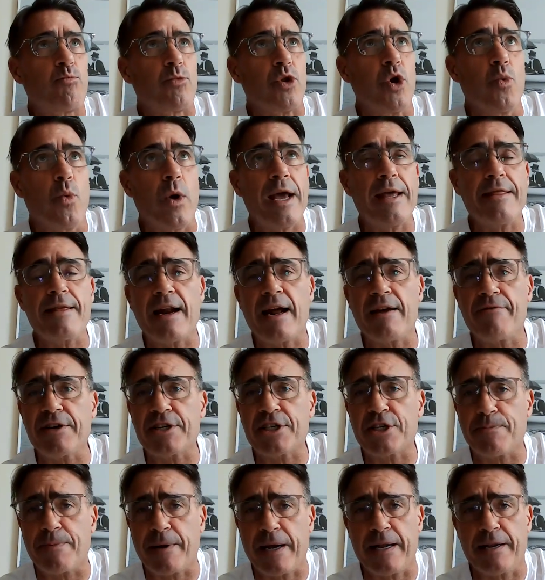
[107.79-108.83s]
the way that I've
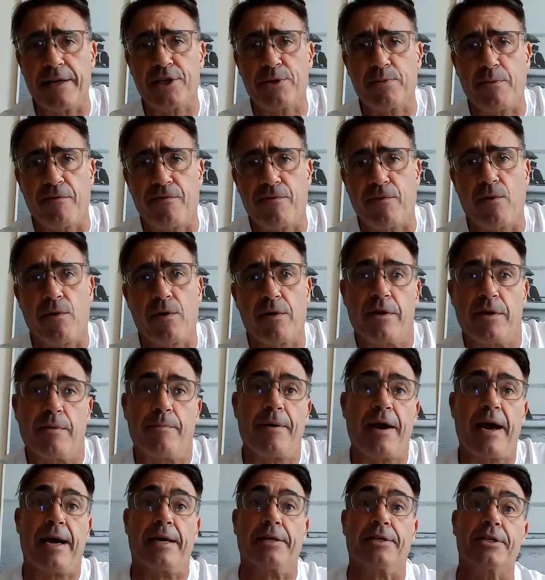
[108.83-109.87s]
explained this before in the
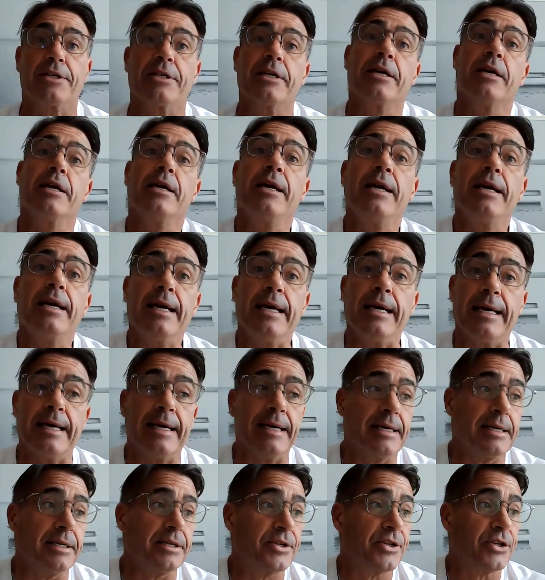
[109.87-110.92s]
past
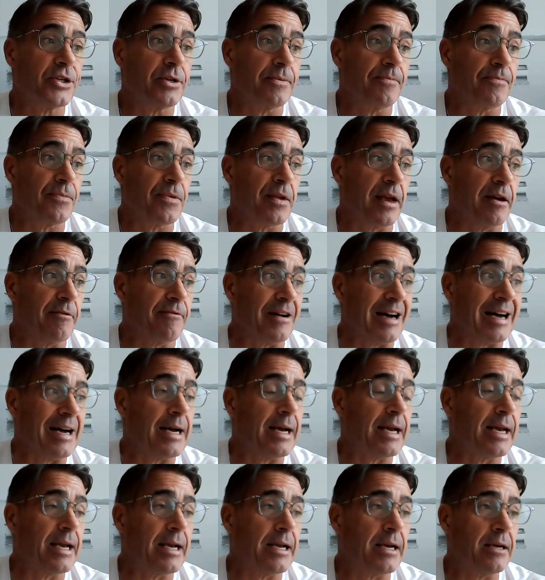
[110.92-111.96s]
is if
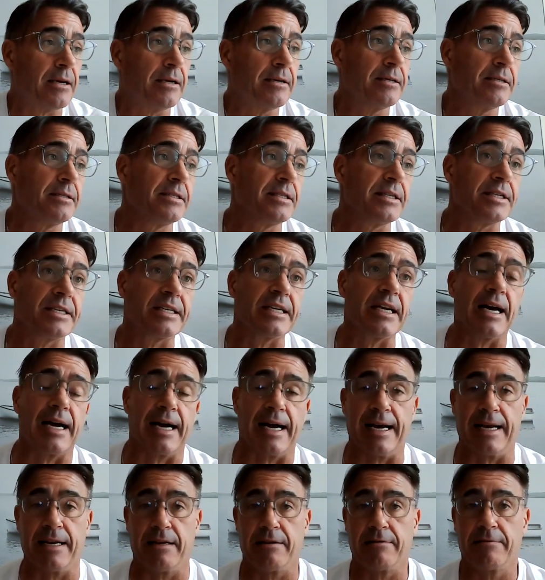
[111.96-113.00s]
I
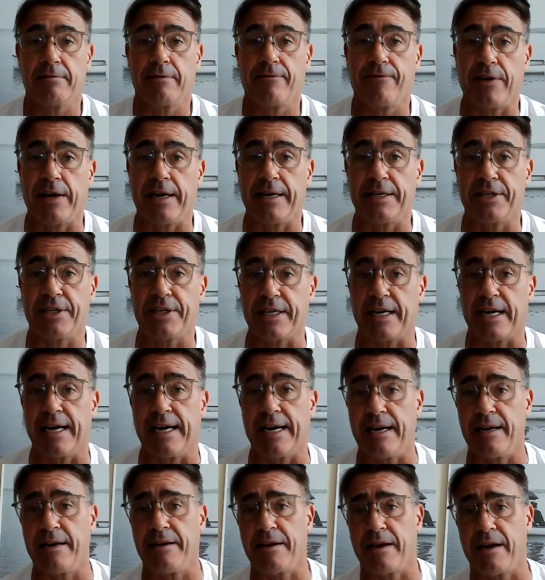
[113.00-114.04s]
decide
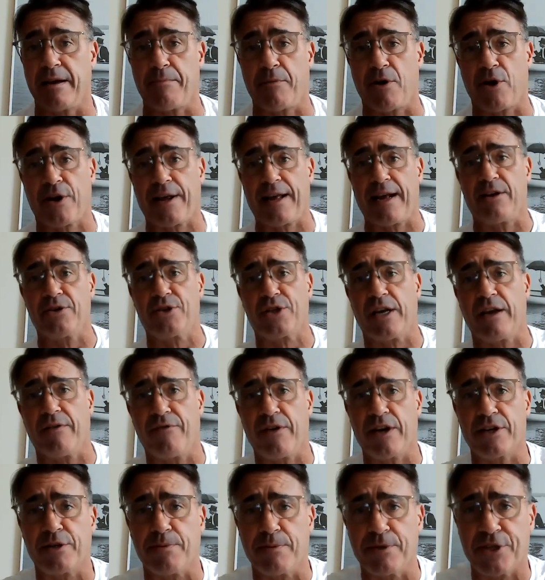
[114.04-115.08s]
at Markowski
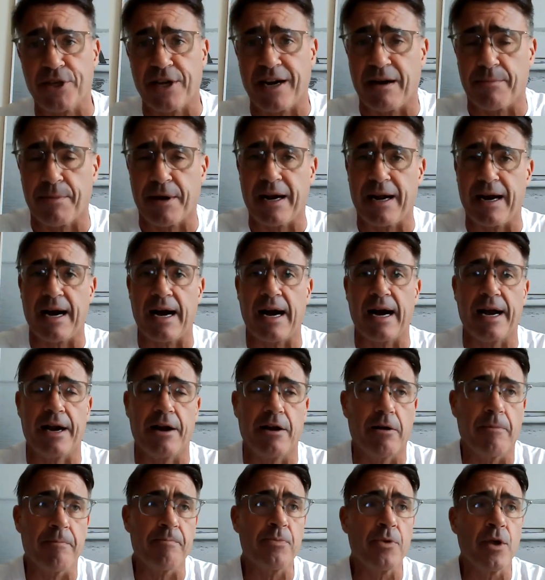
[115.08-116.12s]
Investments that I'm going to
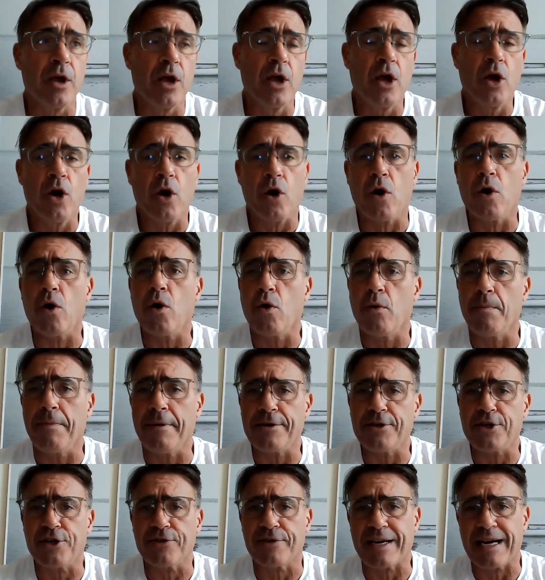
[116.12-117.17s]
hire a whole
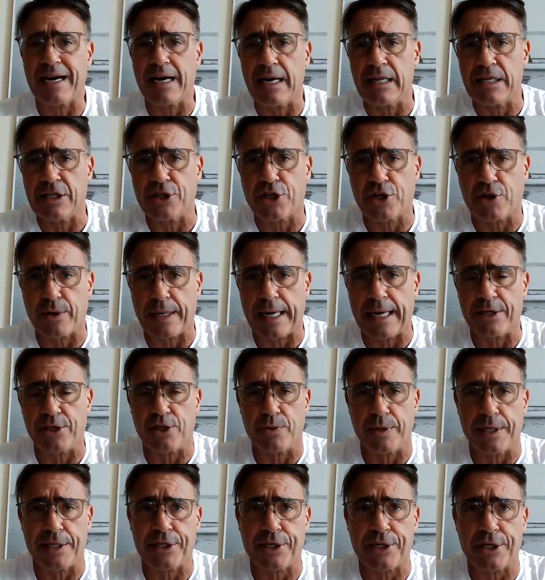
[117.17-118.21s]
bunch of college
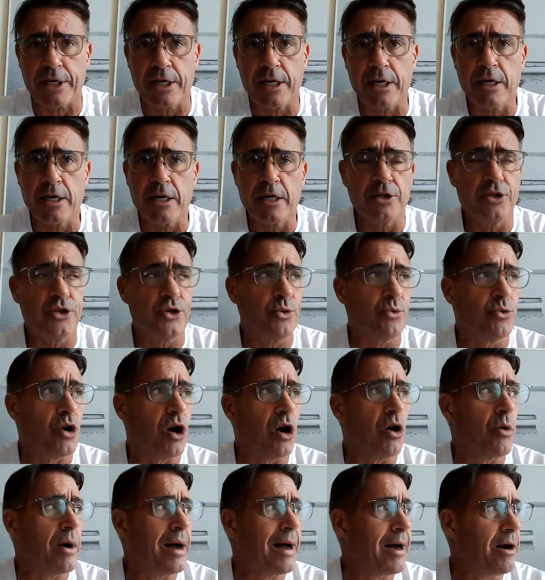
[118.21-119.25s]
graduates to
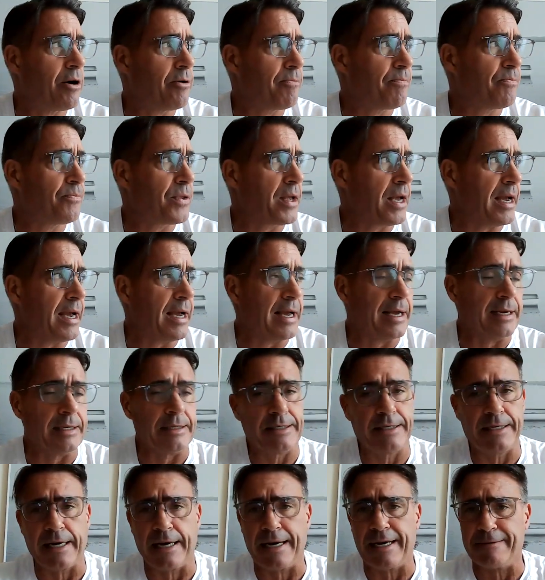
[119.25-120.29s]
go out
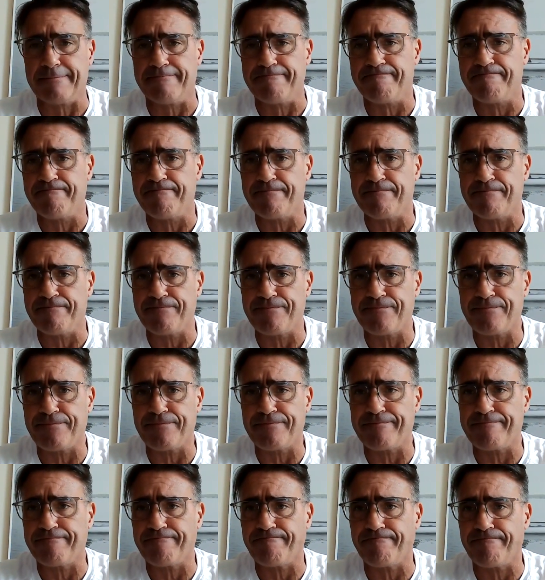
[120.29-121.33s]
and
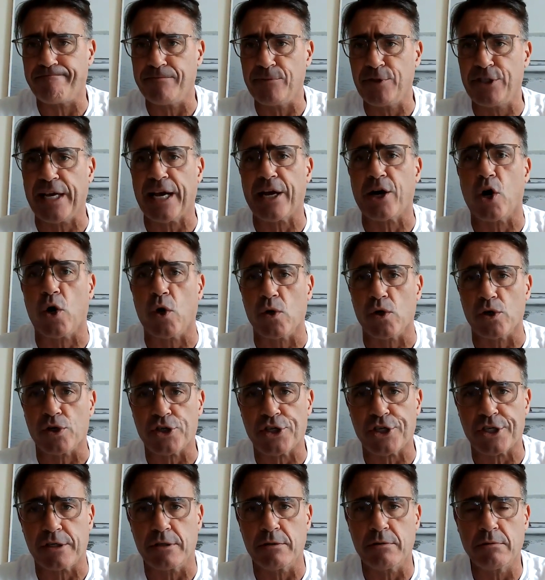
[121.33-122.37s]
dig
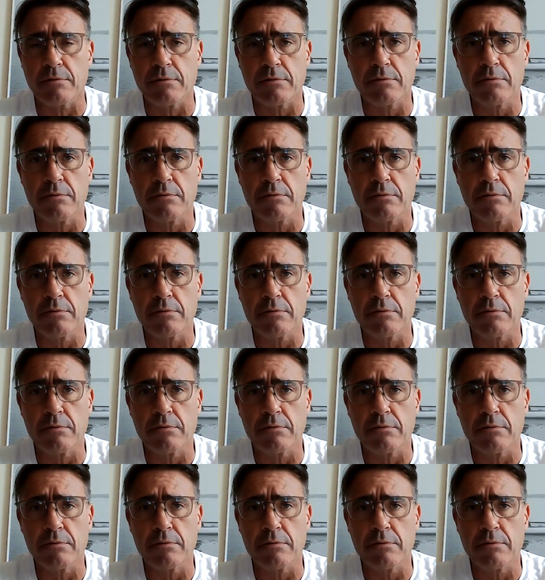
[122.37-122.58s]
holes.